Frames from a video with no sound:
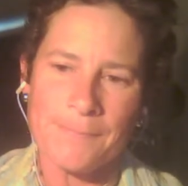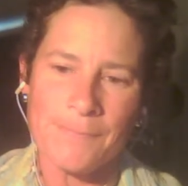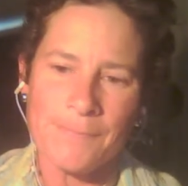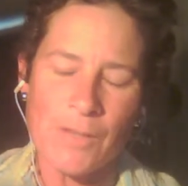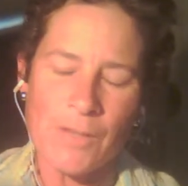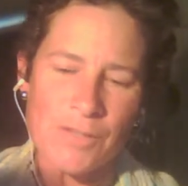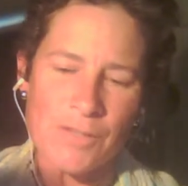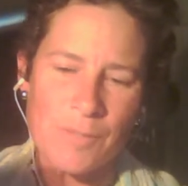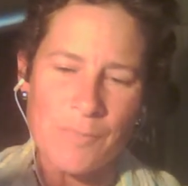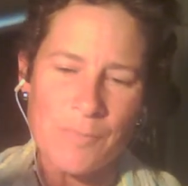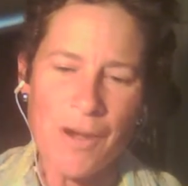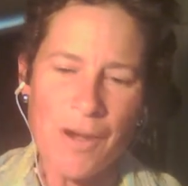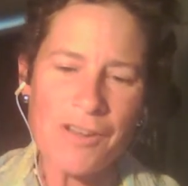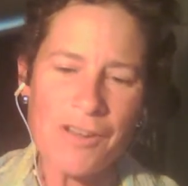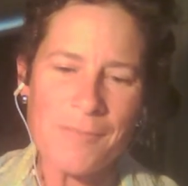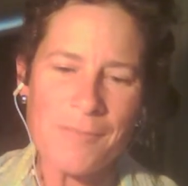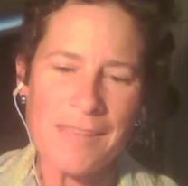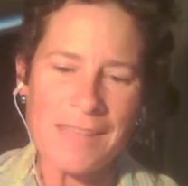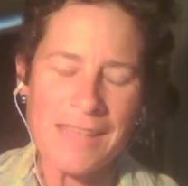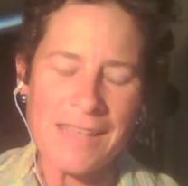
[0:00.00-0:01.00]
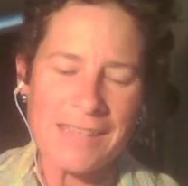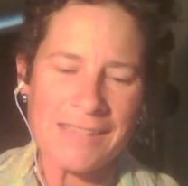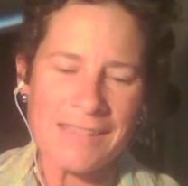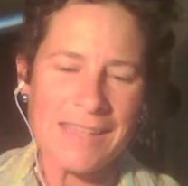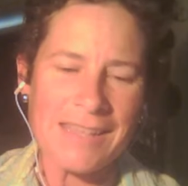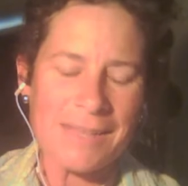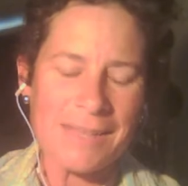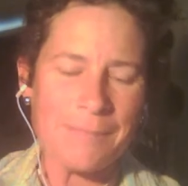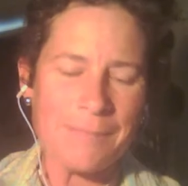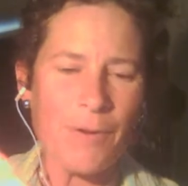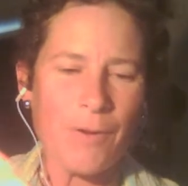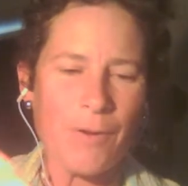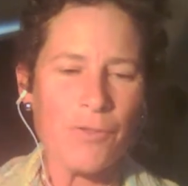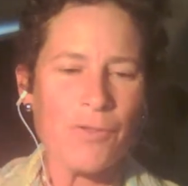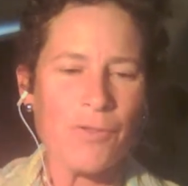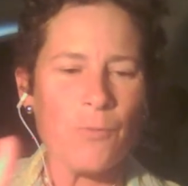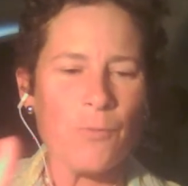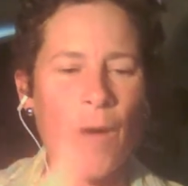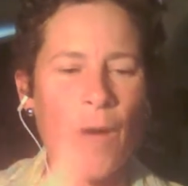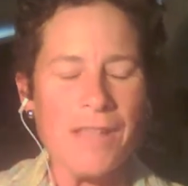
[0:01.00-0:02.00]
there's a part of me that
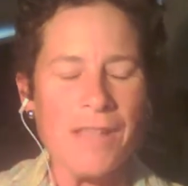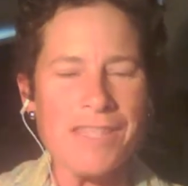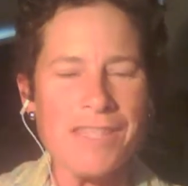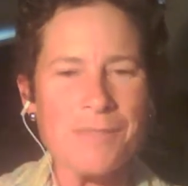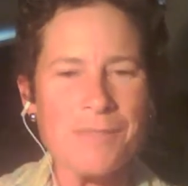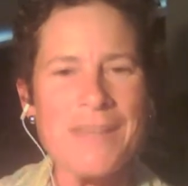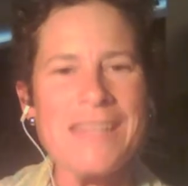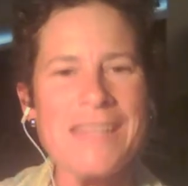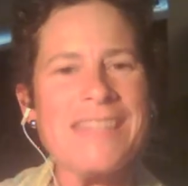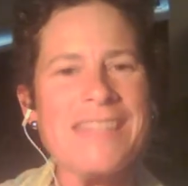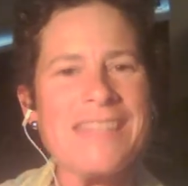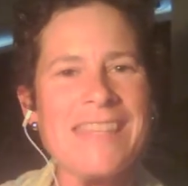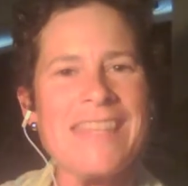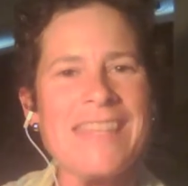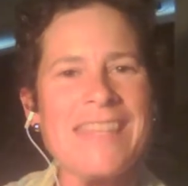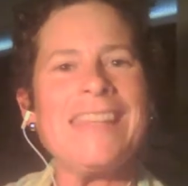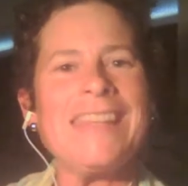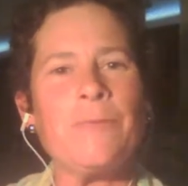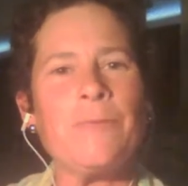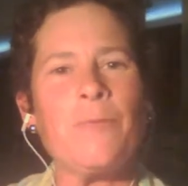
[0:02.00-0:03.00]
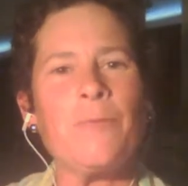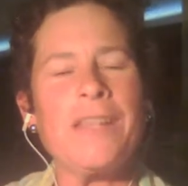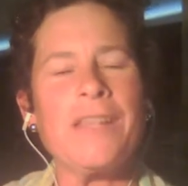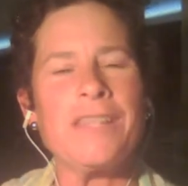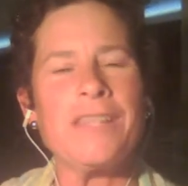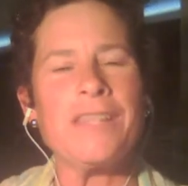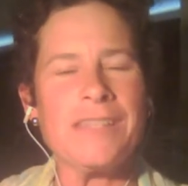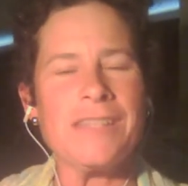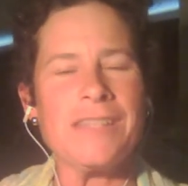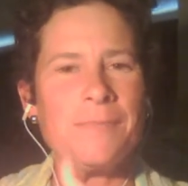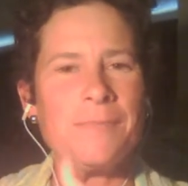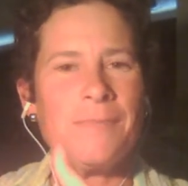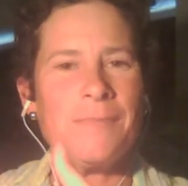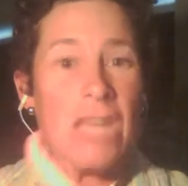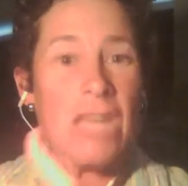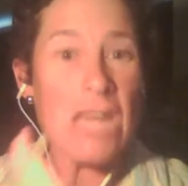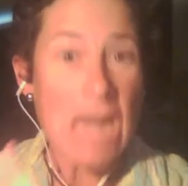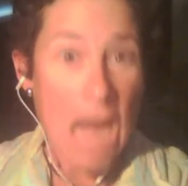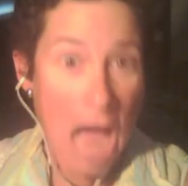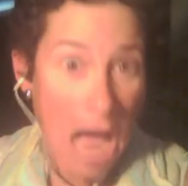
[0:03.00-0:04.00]
both wants to be seen and wants
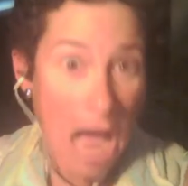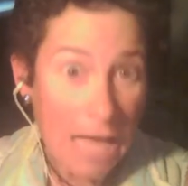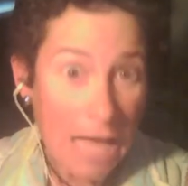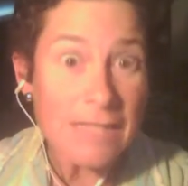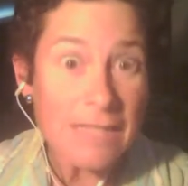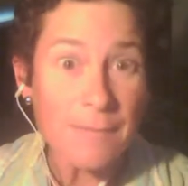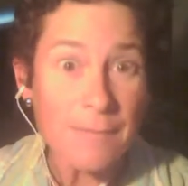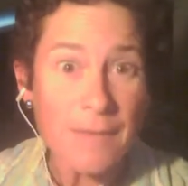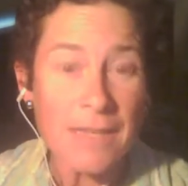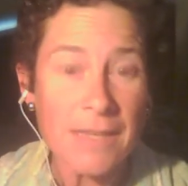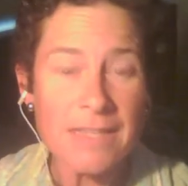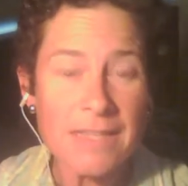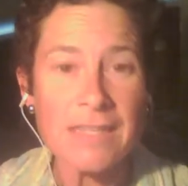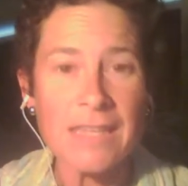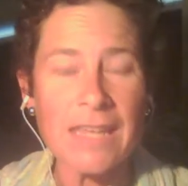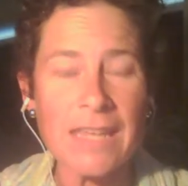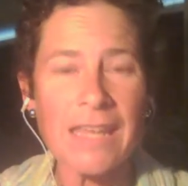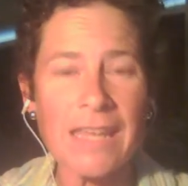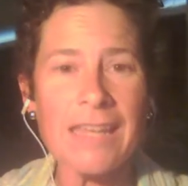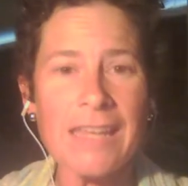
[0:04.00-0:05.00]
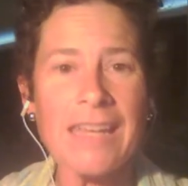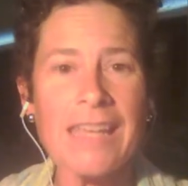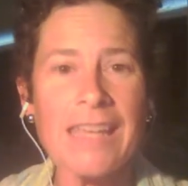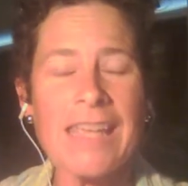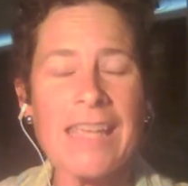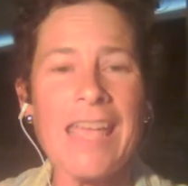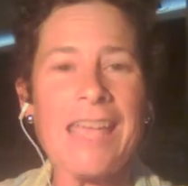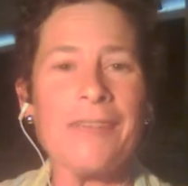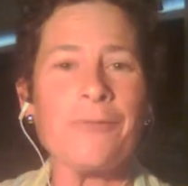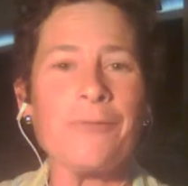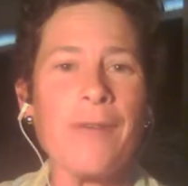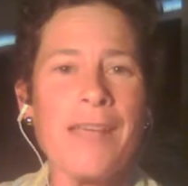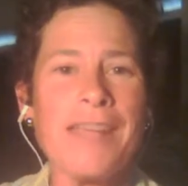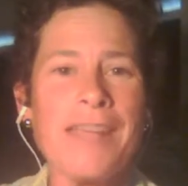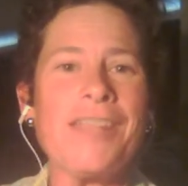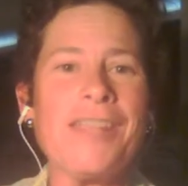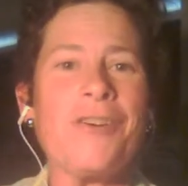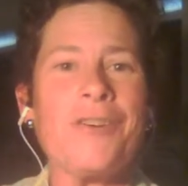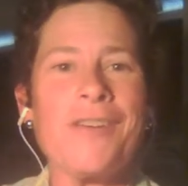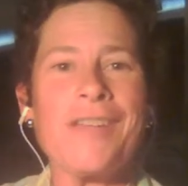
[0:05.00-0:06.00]
not to be seen, and
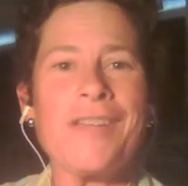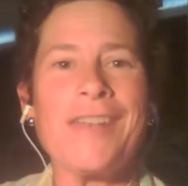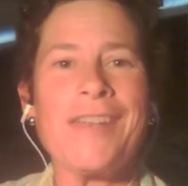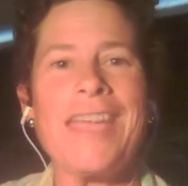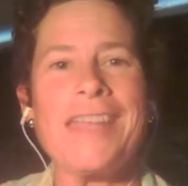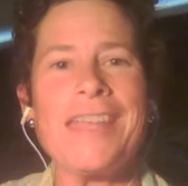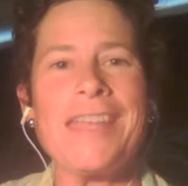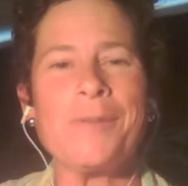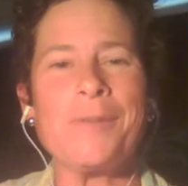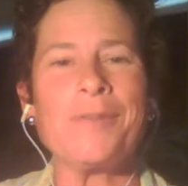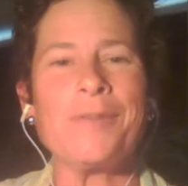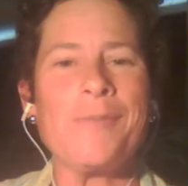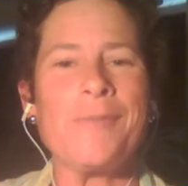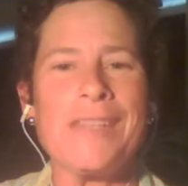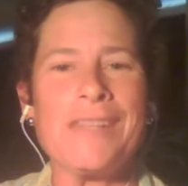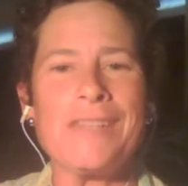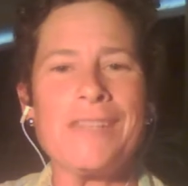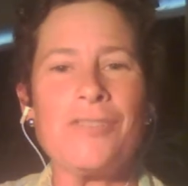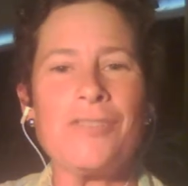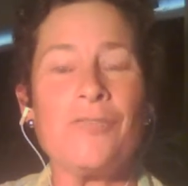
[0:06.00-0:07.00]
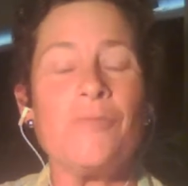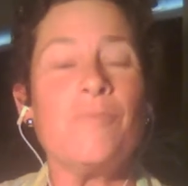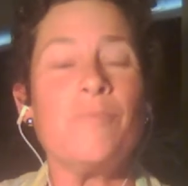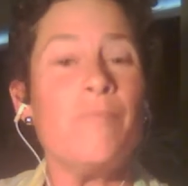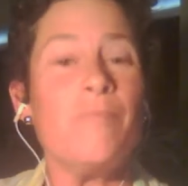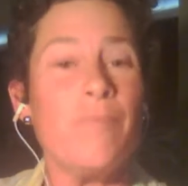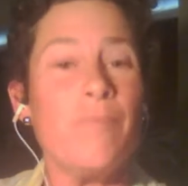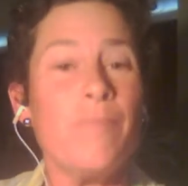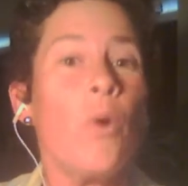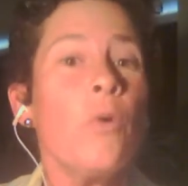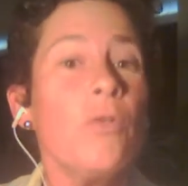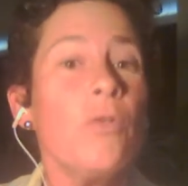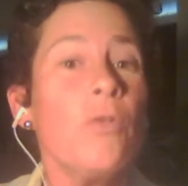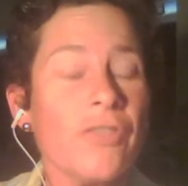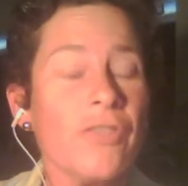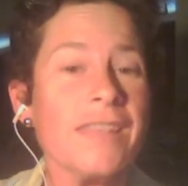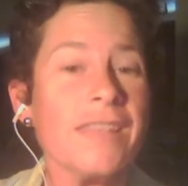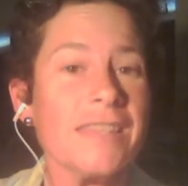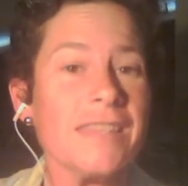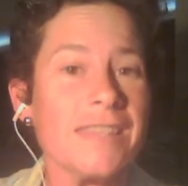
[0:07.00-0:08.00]
radio enabled me to do both
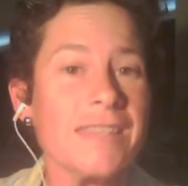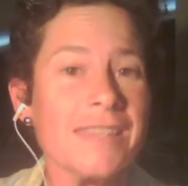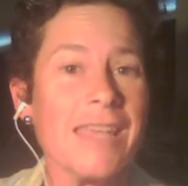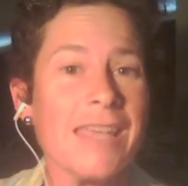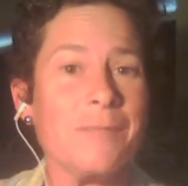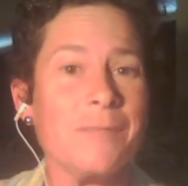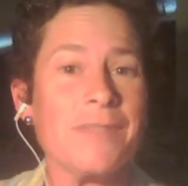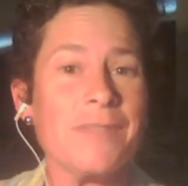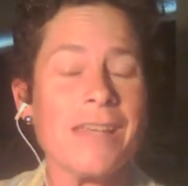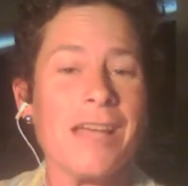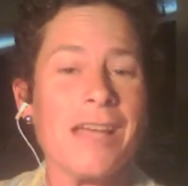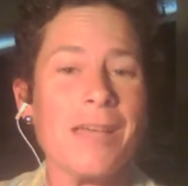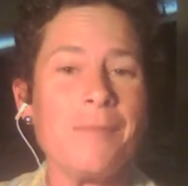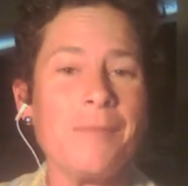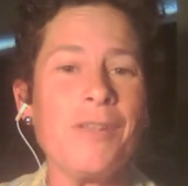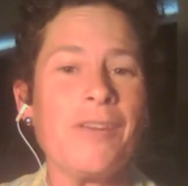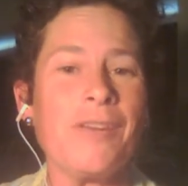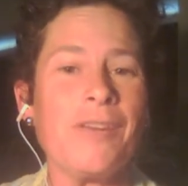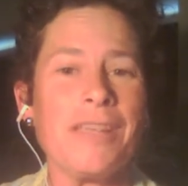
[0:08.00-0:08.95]
at the same time.